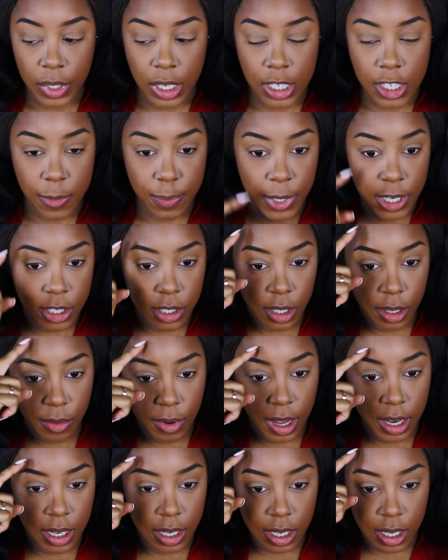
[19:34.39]
Especially
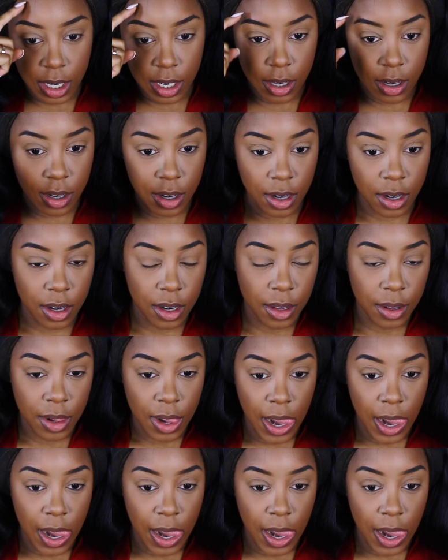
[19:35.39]
right in here.